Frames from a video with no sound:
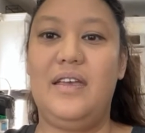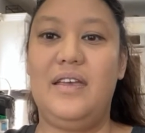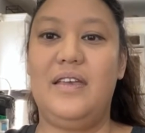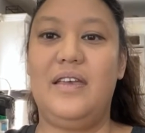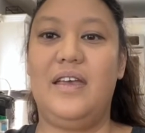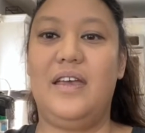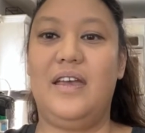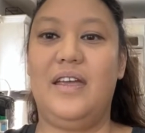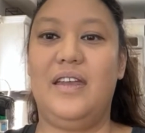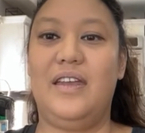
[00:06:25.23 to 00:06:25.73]

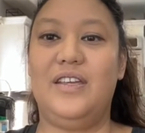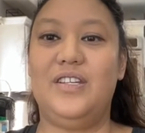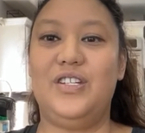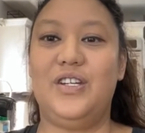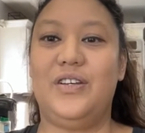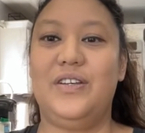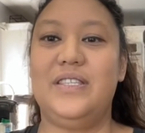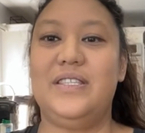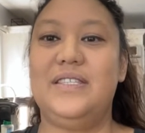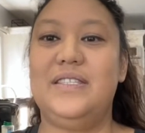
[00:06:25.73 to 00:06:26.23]
And as
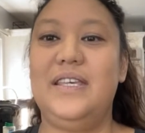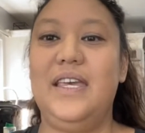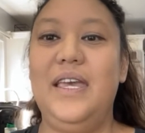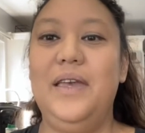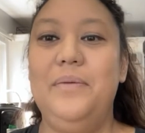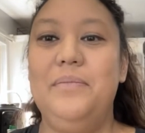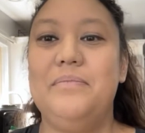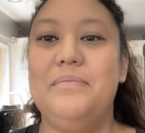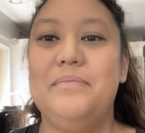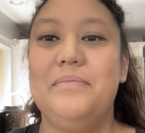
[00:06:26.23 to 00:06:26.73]
you can see
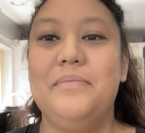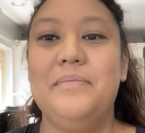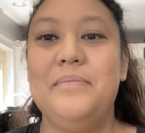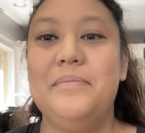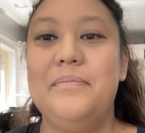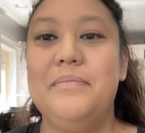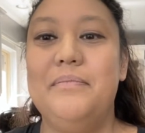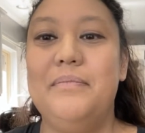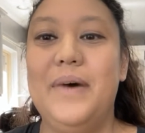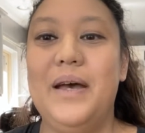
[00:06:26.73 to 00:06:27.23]

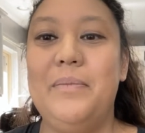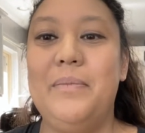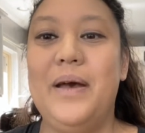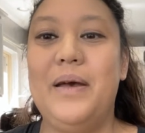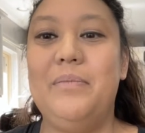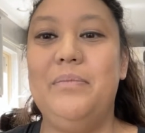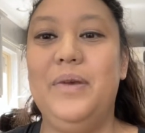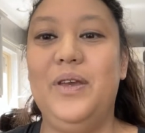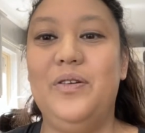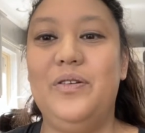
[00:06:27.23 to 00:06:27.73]
by
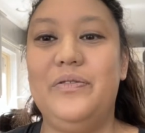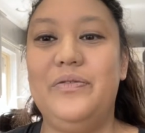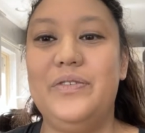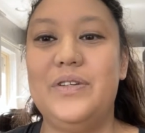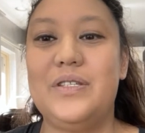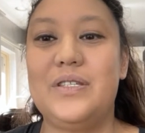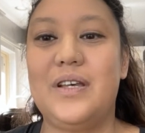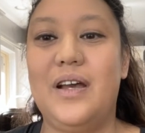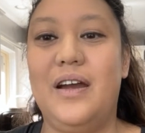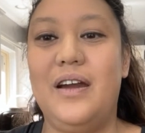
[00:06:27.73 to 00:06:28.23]
my
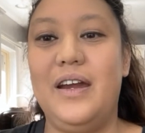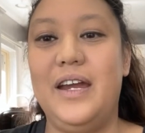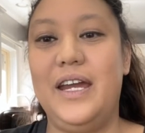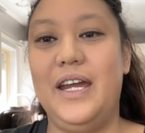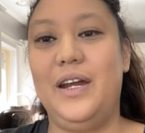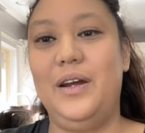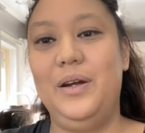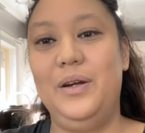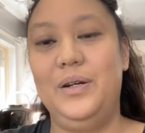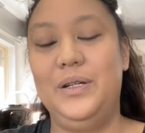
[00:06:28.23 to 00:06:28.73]
beautiful scar
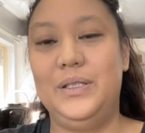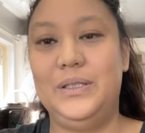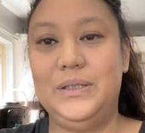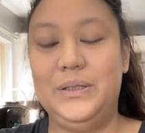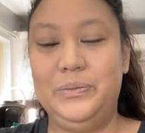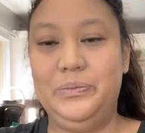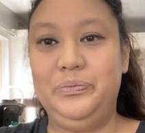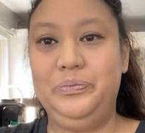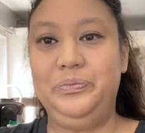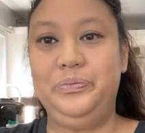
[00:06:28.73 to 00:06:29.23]
here,
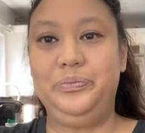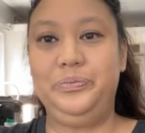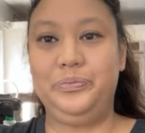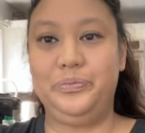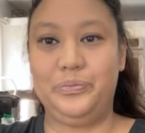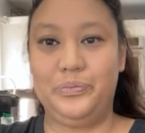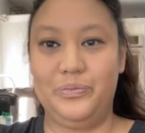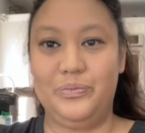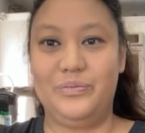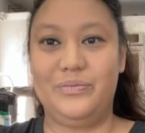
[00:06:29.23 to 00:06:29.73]

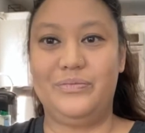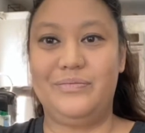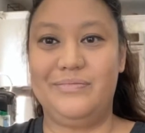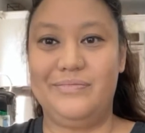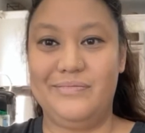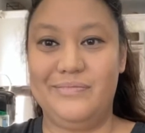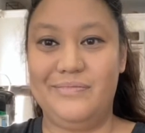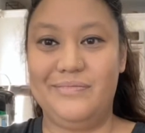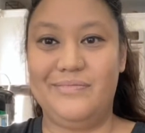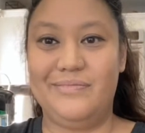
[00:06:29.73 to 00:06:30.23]

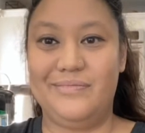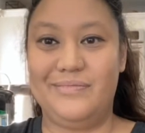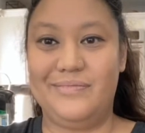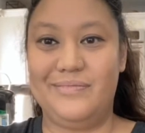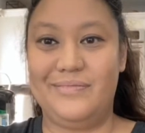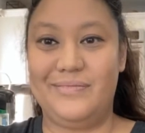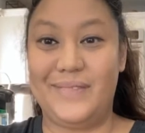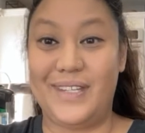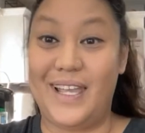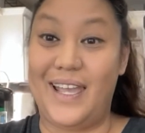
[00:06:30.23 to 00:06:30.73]

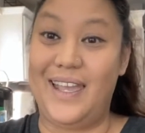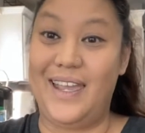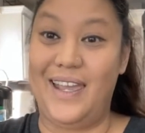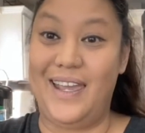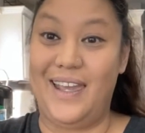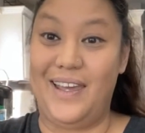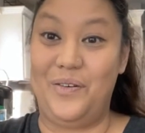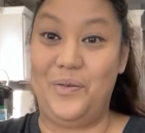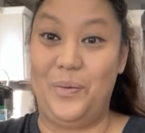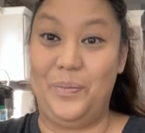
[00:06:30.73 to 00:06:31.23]
I
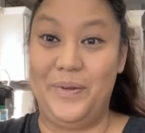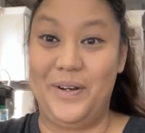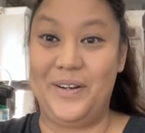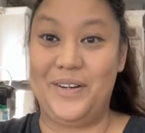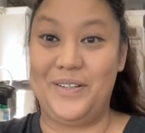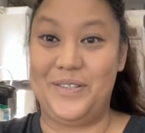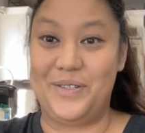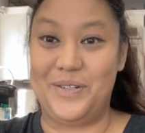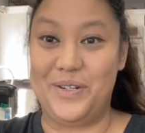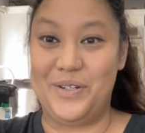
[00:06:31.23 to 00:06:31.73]
had open
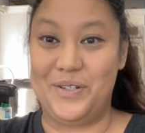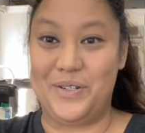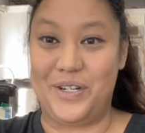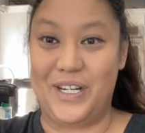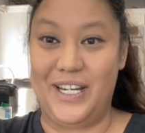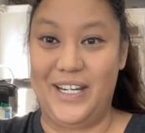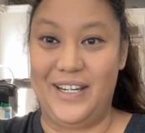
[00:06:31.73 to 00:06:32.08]
heart surgery.